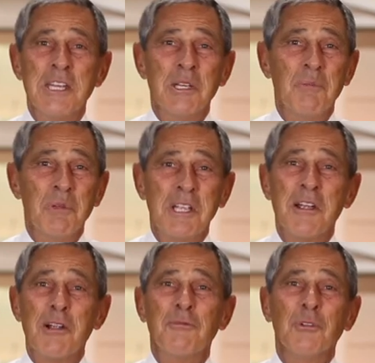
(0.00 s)
in it, be
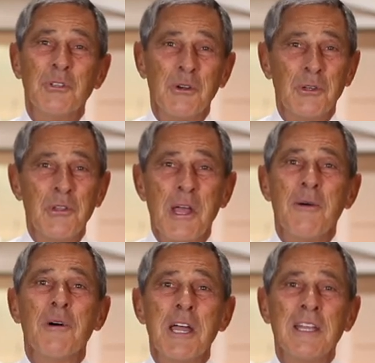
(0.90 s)
careful, don't go
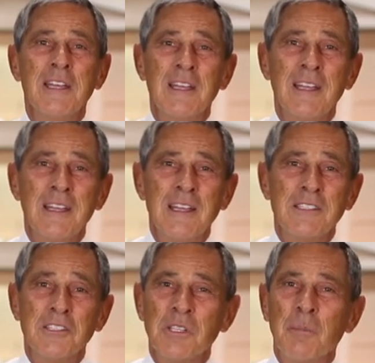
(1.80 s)
that way.
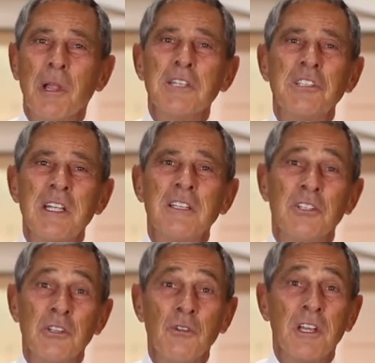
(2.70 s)
It's just a blessing
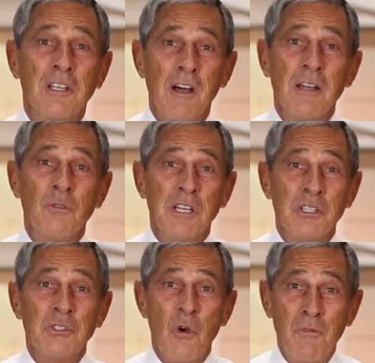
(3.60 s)
to know that God
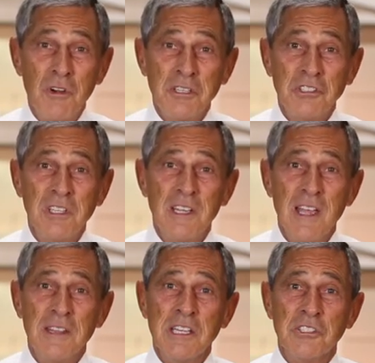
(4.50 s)
watches over us
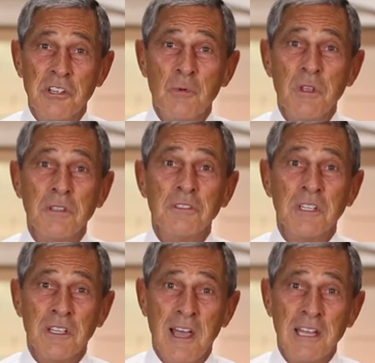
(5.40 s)
and he's there with us
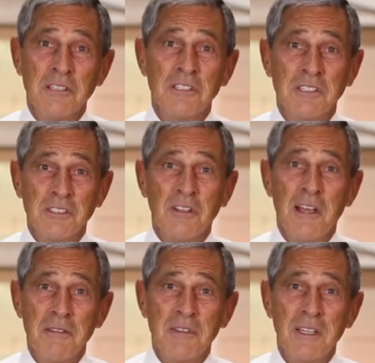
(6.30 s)
to guide us in this
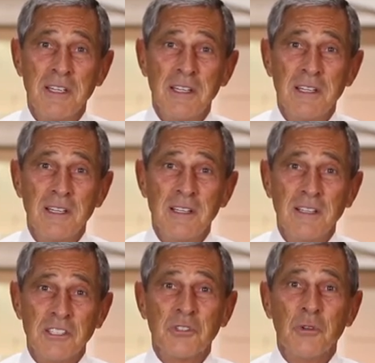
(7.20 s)
life.
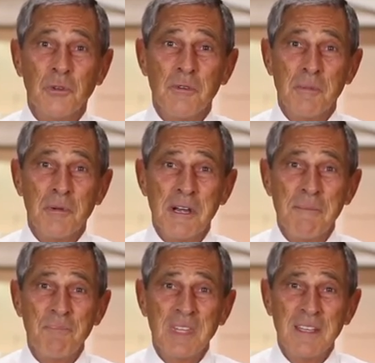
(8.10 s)
Let's go to the Lord in prayer.